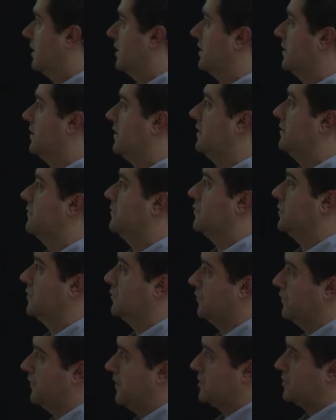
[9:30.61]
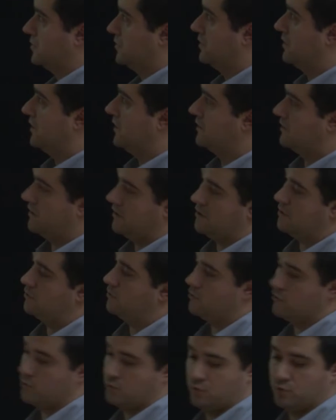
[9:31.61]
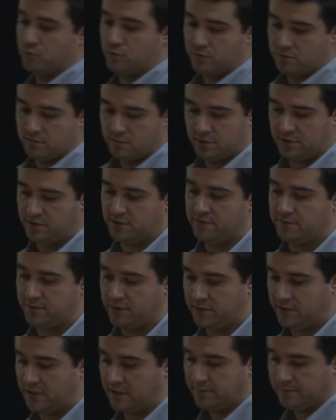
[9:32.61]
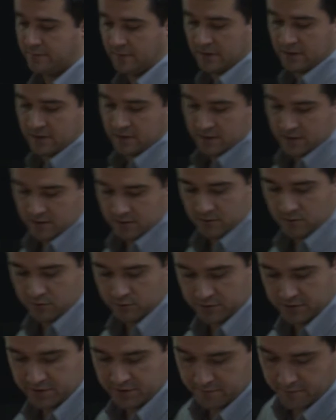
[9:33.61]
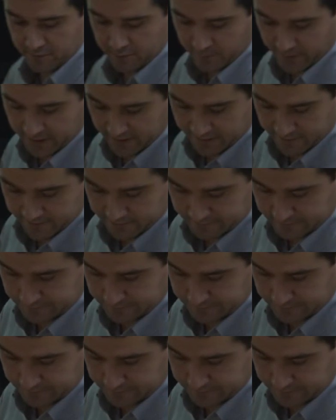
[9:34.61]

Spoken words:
if you want to fetch the data, you do that differently on the different path.